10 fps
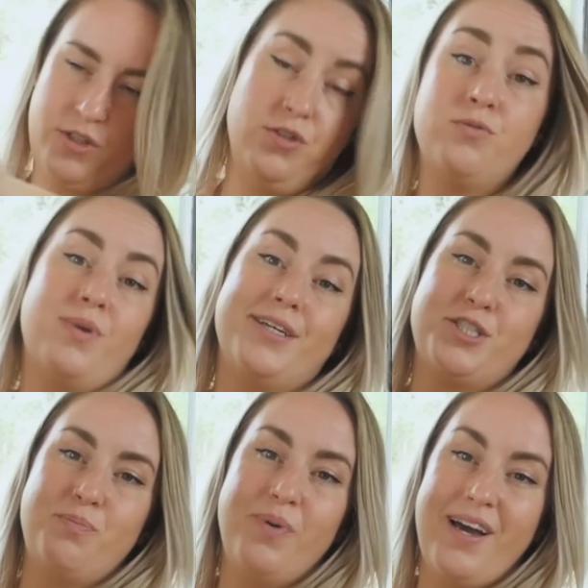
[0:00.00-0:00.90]
too
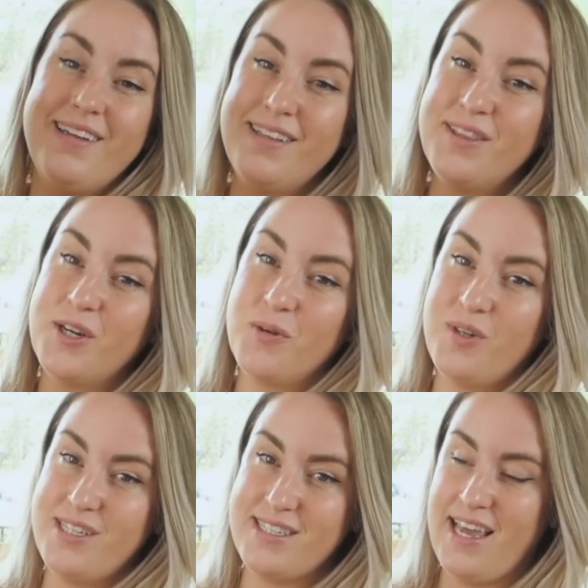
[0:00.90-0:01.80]
much, but there
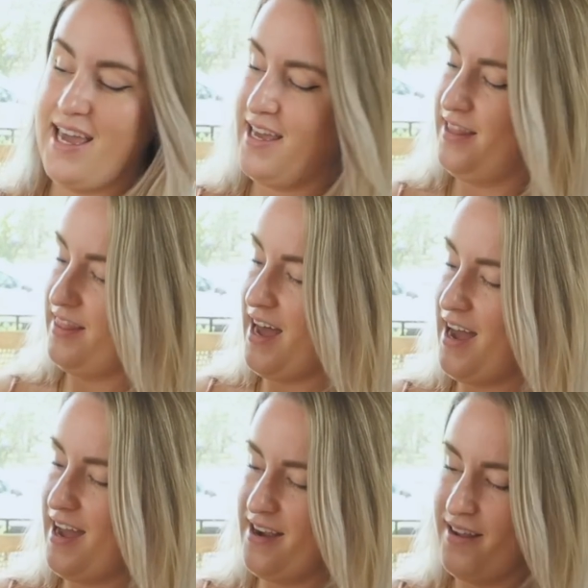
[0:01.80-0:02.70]
was a
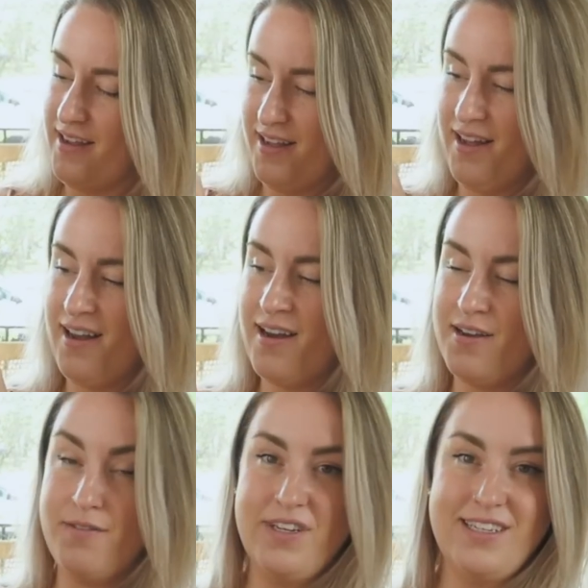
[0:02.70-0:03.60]
lot
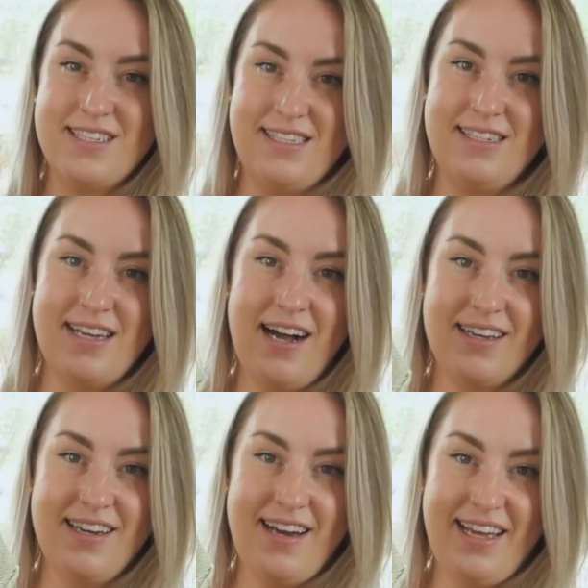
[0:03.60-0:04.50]
of
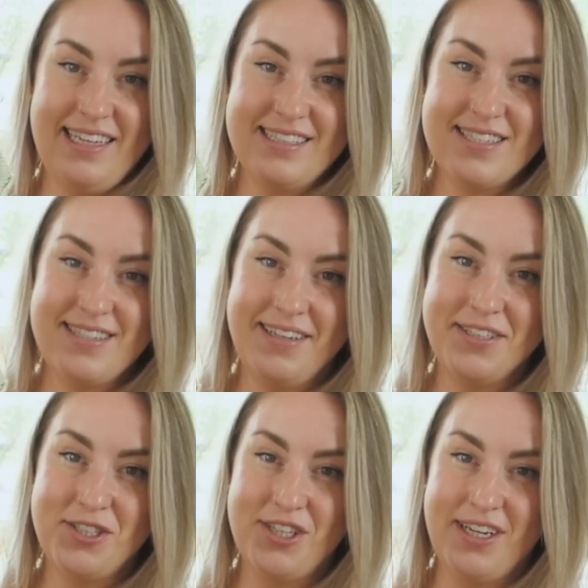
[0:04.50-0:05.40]
stockinette
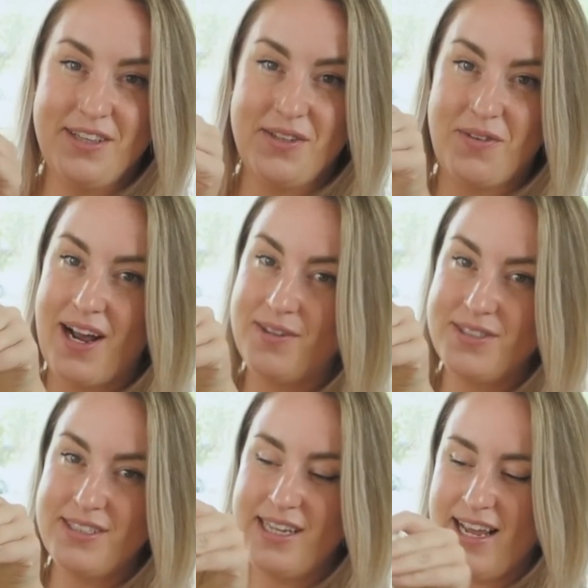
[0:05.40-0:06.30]
stitch in the
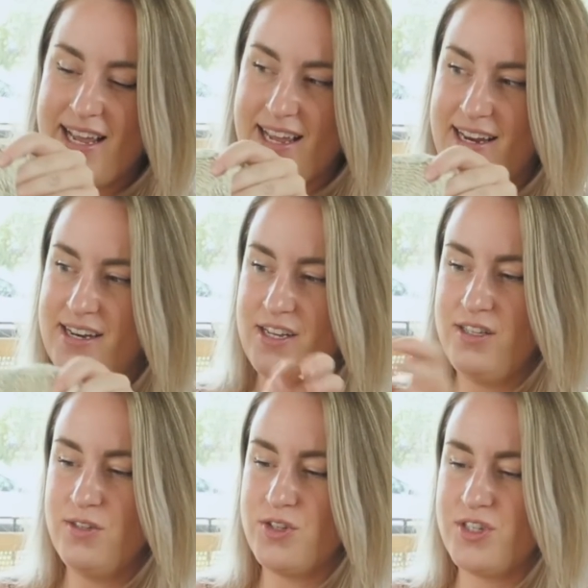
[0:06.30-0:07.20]
round, and
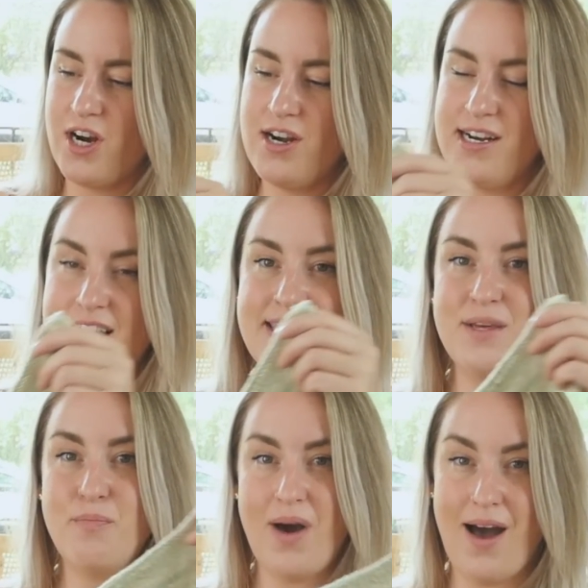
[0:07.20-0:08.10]
you started at
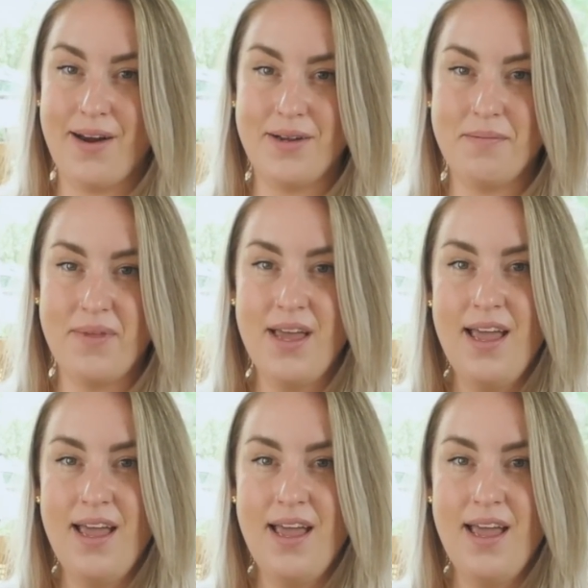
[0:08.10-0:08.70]
the bottom